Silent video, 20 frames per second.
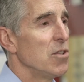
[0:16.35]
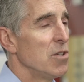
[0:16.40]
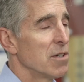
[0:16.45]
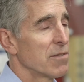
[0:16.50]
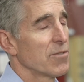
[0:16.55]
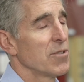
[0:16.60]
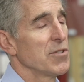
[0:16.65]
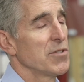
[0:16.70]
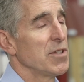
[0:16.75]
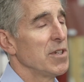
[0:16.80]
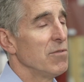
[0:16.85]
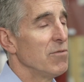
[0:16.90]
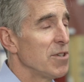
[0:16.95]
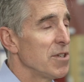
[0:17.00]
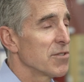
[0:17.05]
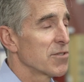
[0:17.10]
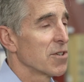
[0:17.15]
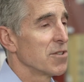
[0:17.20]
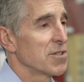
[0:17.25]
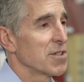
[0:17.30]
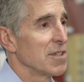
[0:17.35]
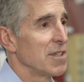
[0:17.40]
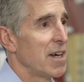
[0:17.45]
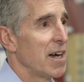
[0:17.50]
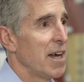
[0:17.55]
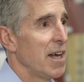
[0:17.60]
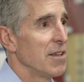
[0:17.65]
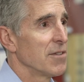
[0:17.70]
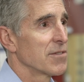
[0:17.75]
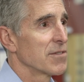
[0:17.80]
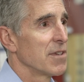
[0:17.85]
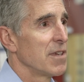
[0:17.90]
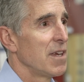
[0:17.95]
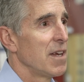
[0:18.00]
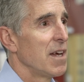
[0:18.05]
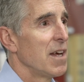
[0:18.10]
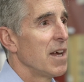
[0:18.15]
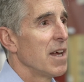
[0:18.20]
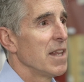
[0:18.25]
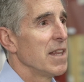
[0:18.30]
University Research Alliance
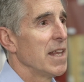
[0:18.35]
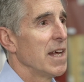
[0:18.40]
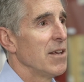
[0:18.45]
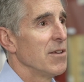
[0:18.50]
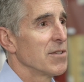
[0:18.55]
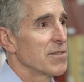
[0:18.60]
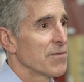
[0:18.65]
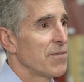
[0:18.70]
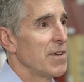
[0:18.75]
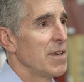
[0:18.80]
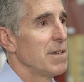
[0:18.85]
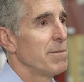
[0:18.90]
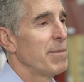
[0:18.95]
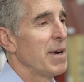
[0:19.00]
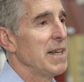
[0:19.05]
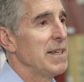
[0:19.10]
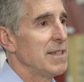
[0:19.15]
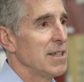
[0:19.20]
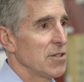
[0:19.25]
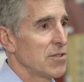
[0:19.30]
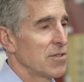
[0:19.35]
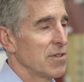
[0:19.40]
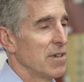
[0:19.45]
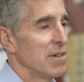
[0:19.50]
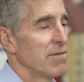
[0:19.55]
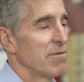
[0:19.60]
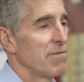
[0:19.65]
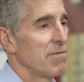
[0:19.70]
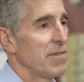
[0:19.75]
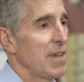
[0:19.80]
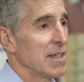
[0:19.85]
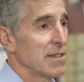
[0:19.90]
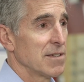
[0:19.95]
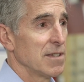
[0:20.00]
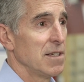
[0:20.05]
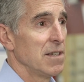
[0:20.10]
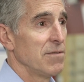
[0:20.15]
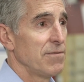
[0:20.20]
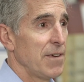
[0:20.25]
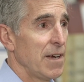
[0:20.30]
that is funded by DTRA. That's
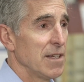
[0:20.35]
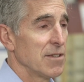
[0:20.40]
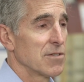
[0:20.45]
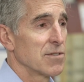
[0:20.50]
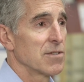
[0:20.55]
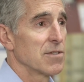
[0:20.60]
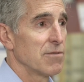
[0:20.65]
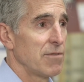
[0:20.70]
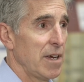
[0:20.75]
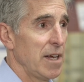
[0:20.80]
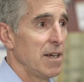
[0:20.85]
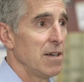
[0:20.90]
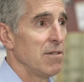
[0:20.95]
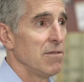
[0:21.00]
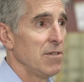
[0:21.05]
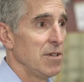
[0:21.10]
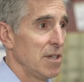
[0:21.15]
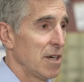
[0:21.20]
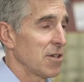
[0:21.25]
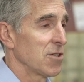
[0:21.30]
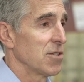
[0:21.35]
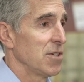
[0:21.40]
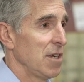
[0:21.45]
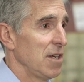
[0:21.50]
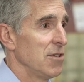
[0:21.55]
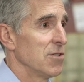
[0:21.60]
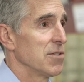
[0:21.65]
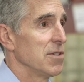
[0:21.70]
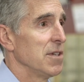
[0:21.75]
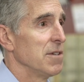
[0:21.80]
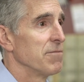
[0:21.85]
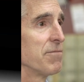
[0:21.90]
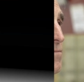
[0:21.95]
the Defense Threat Reduction Agency.